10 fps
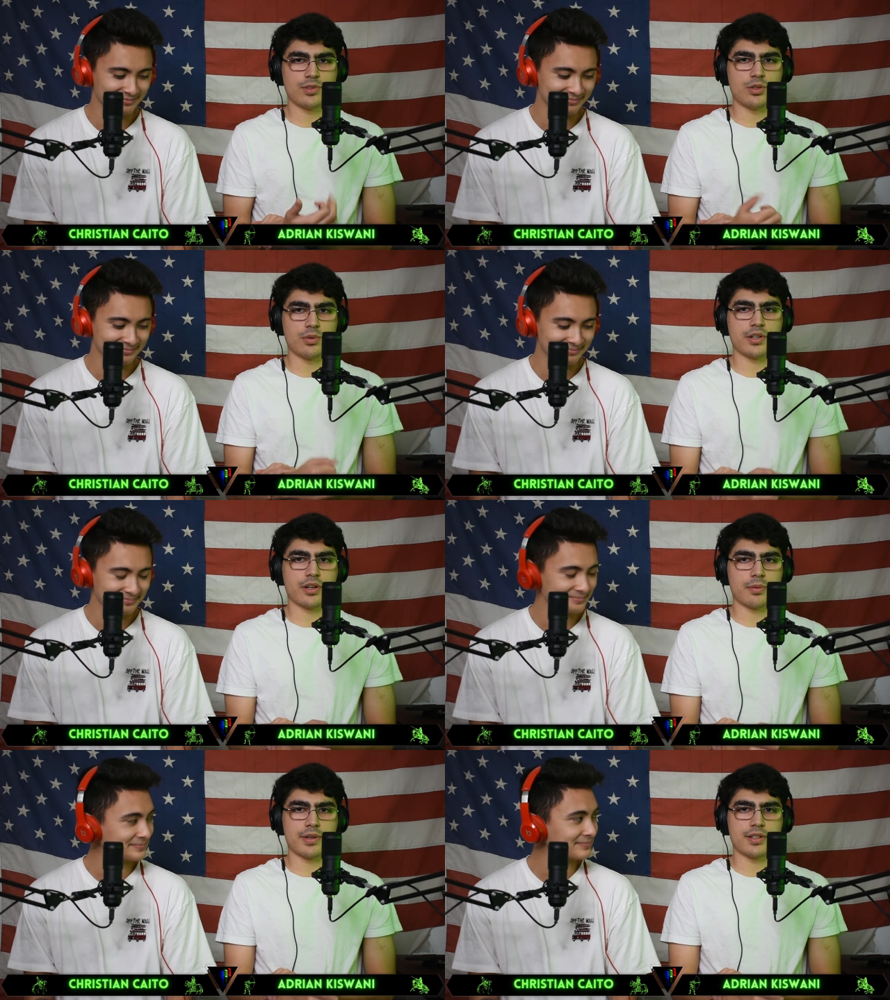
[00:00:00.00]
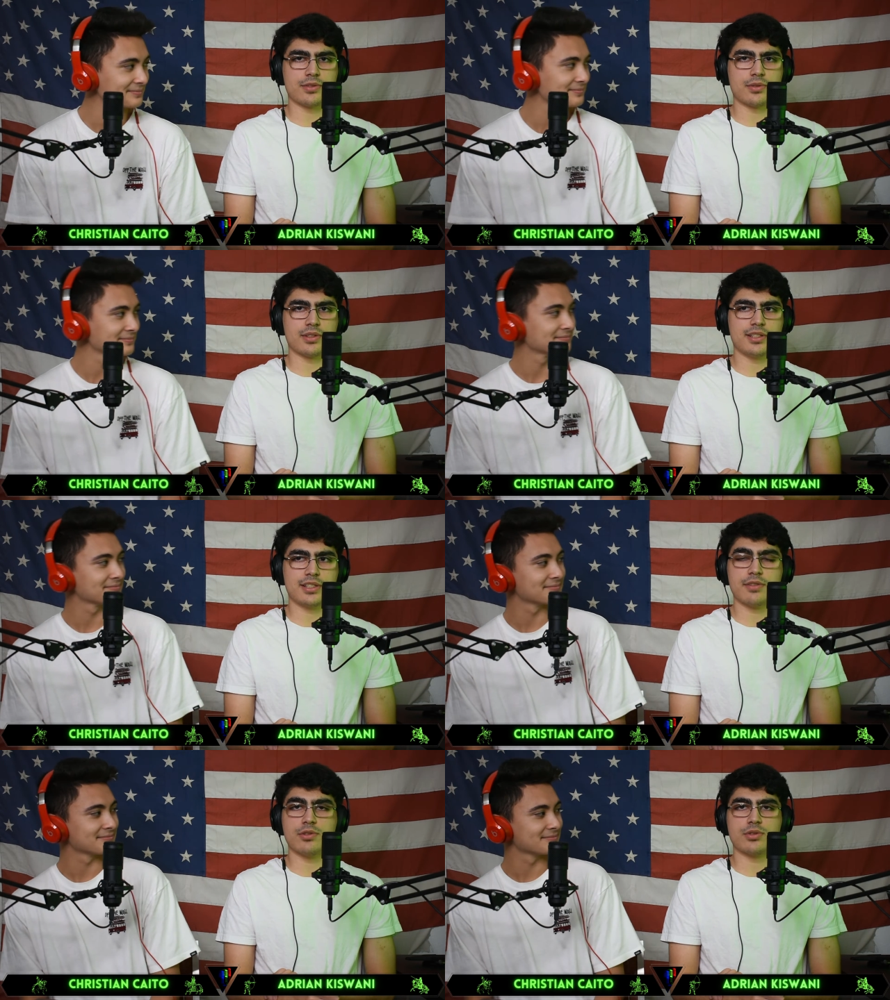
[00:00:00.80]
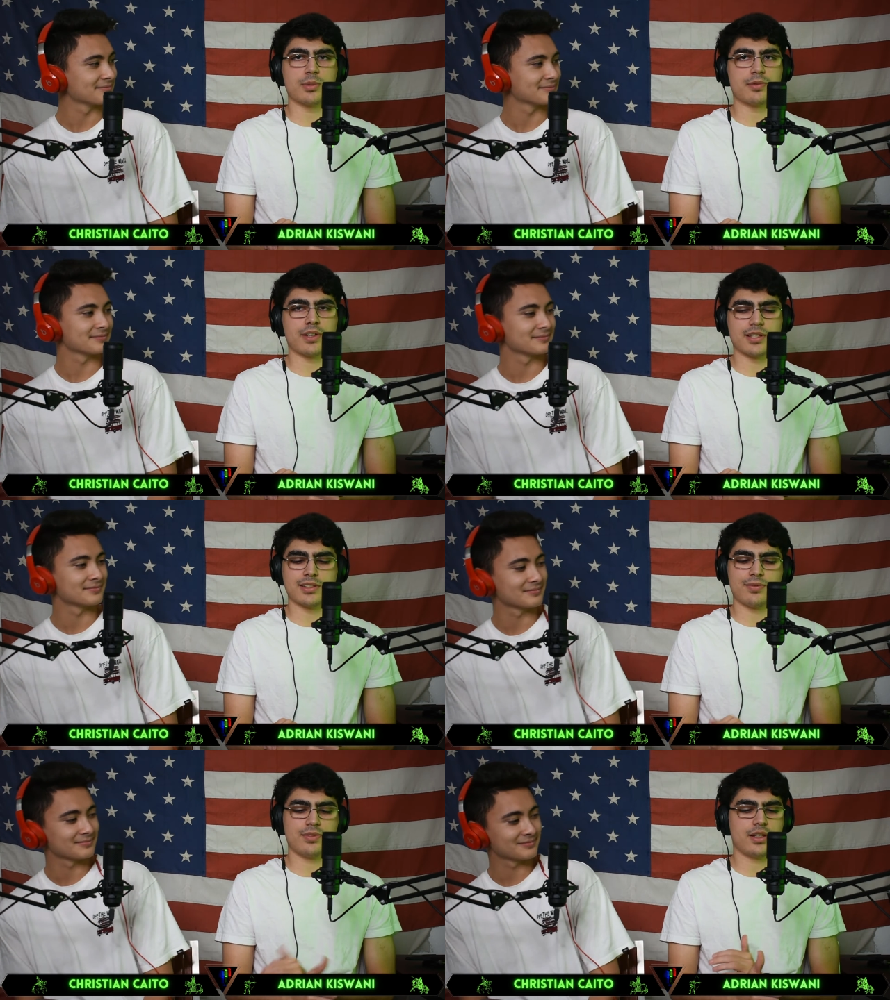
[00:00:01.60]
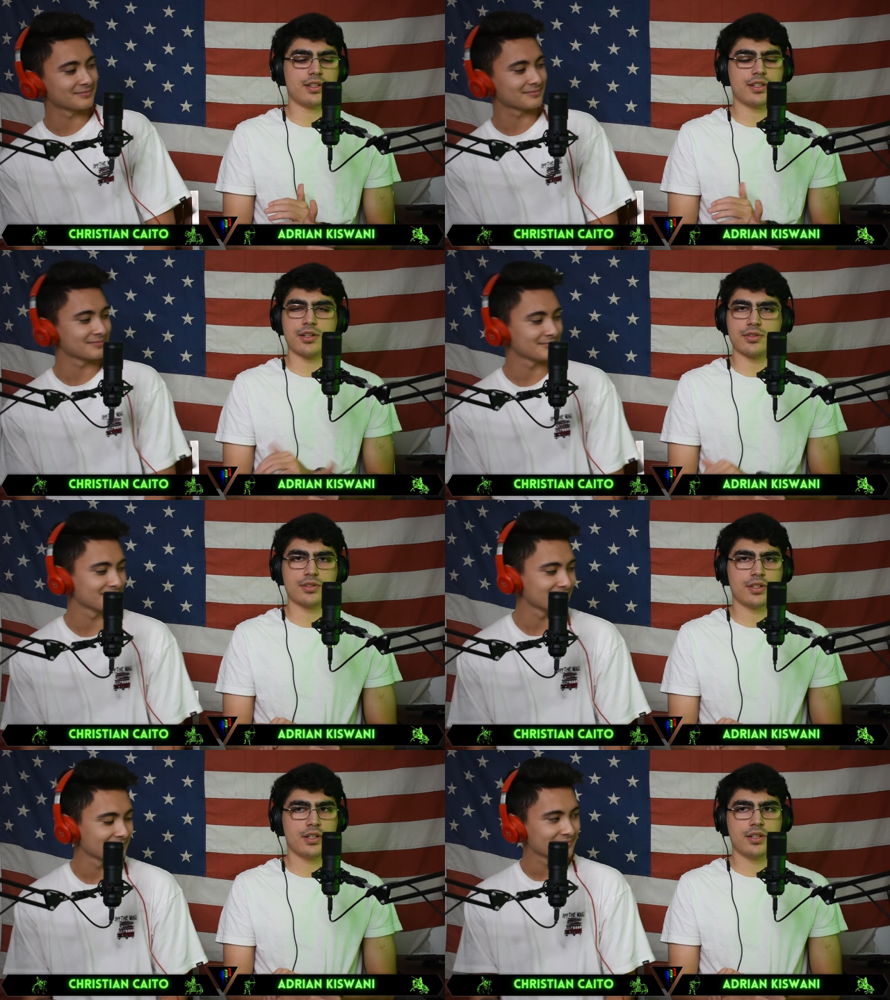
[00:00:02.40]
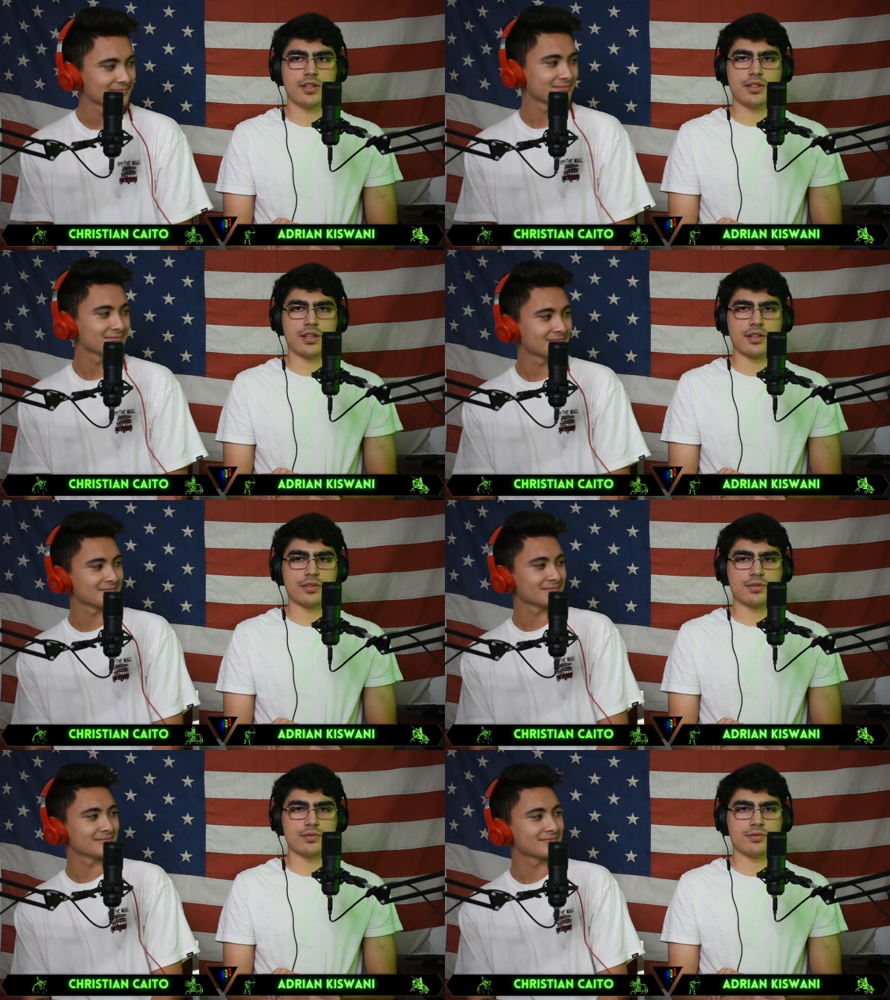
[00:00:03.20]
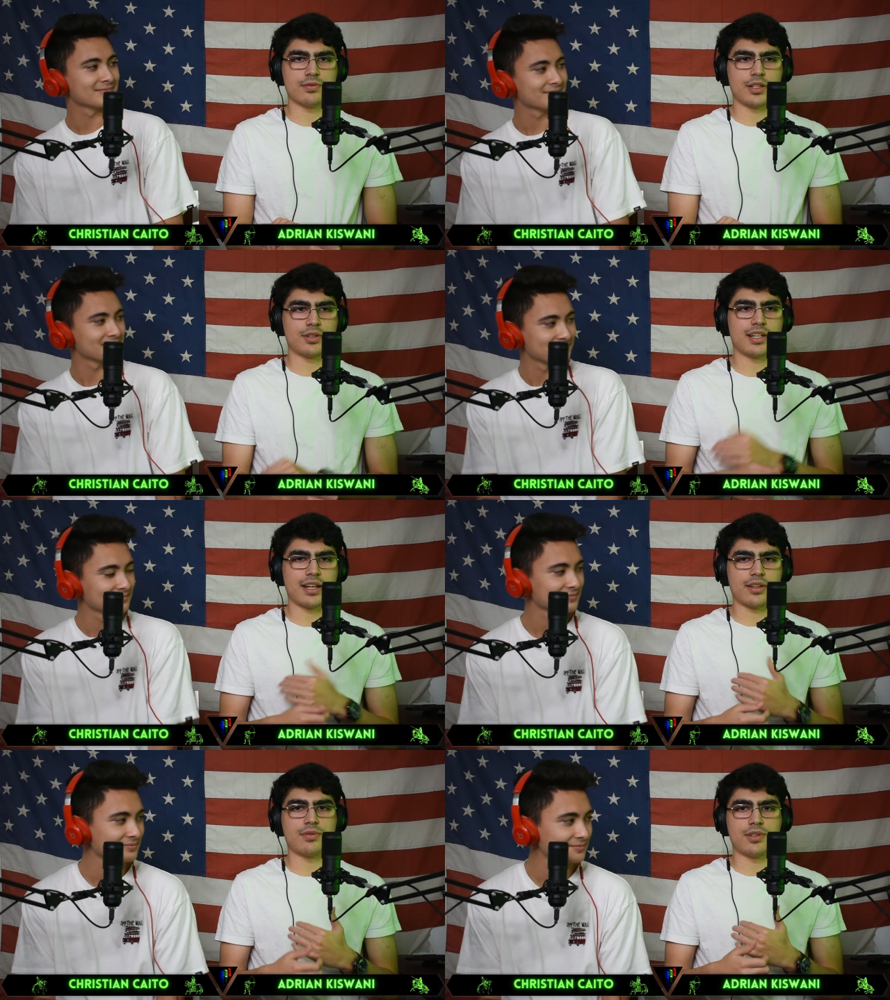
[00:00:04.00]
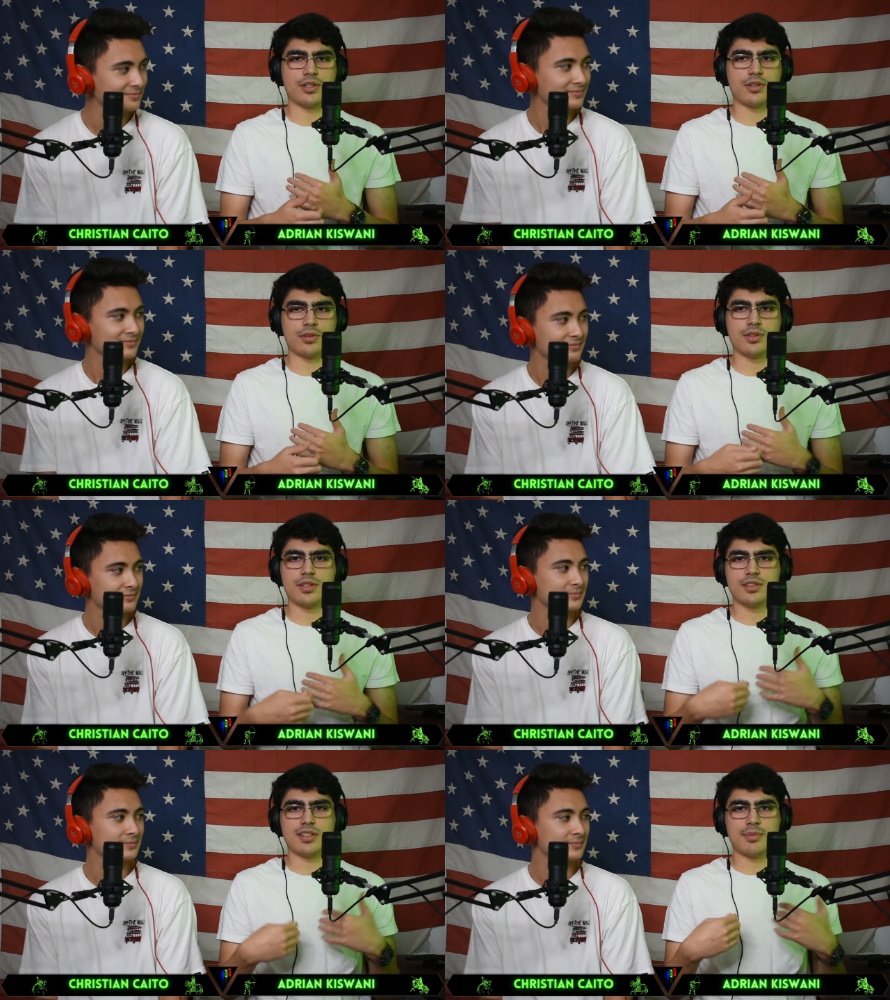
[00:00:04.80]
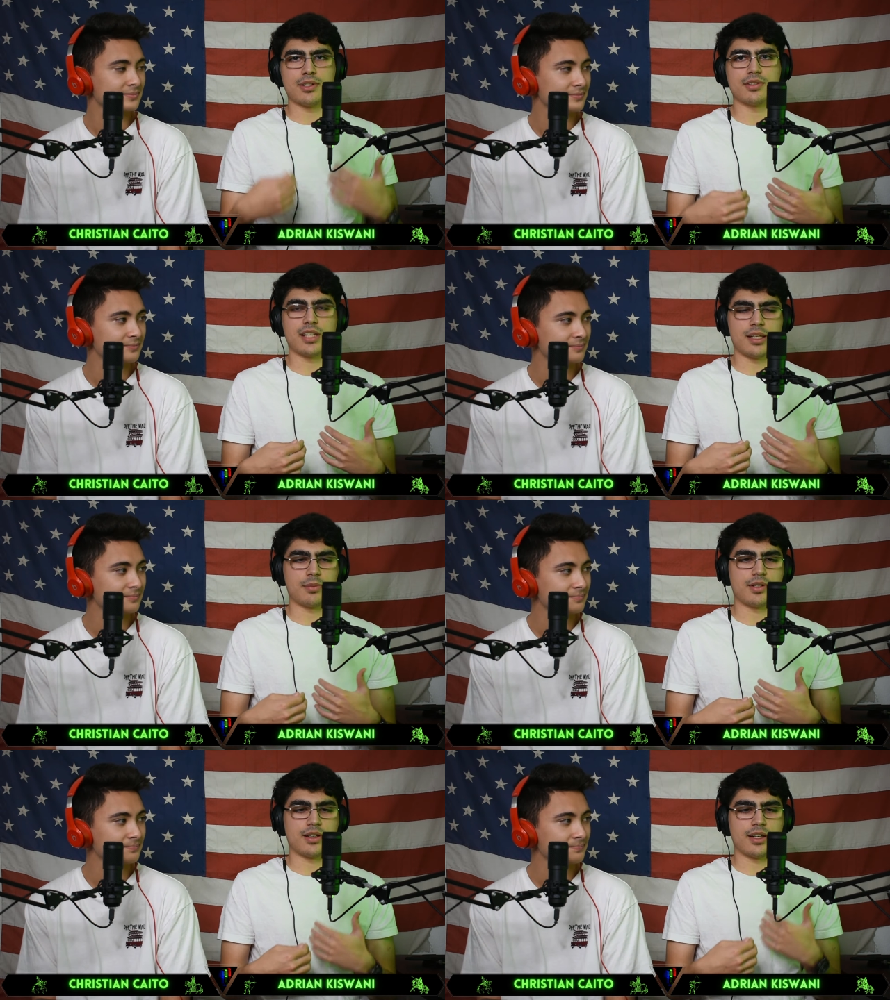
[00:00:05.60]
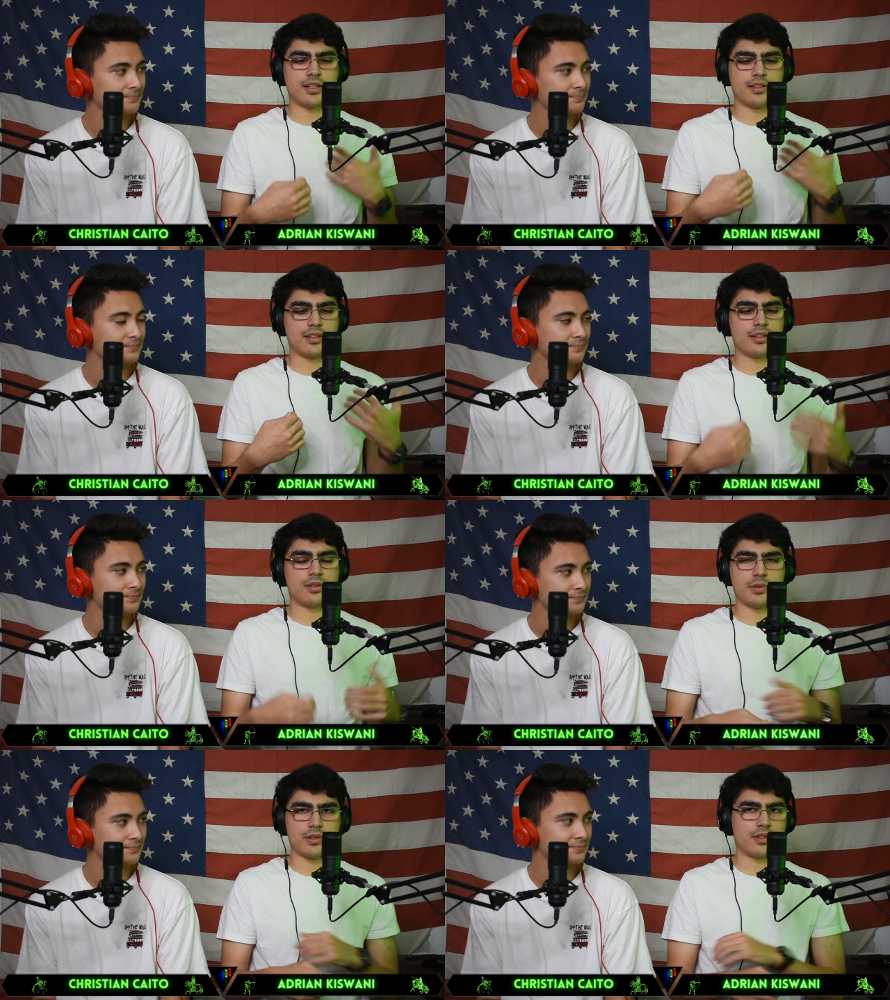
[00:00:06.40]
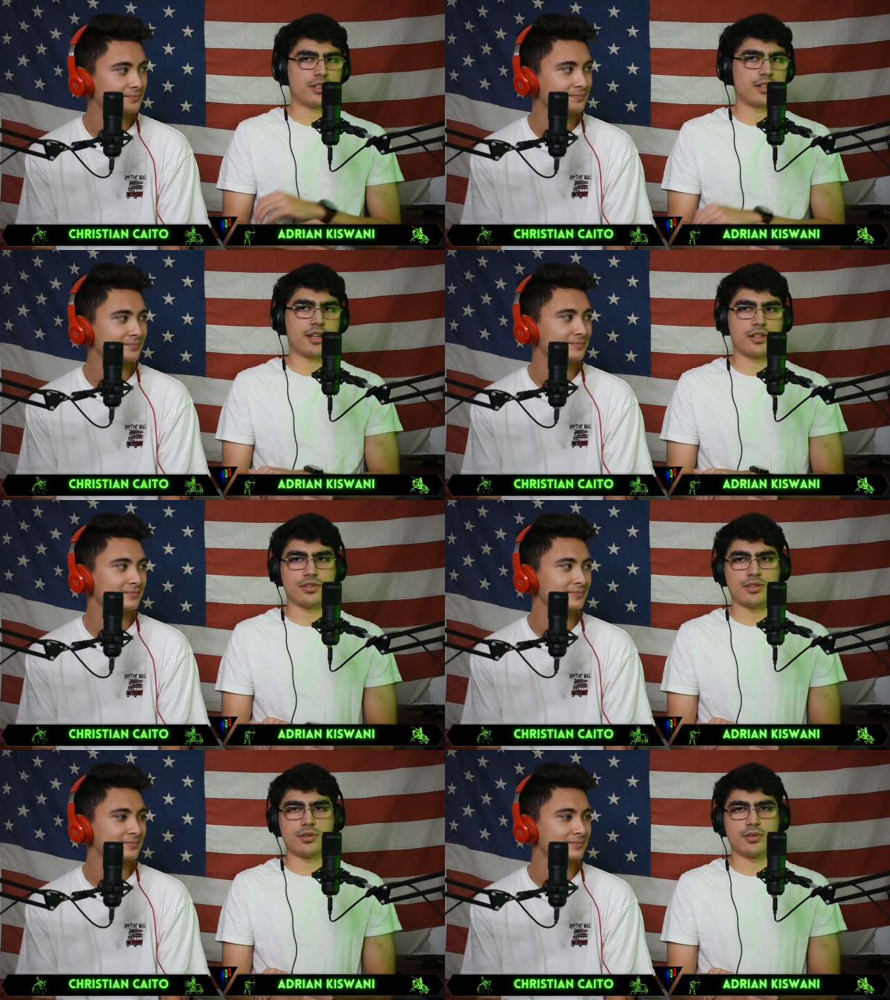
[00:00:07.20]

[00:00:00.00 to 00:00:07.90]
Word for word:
Speaker 1: doing our best to at least give you some advice, if nothing else, that that you get out of the video, some entertainment and a little bit of education.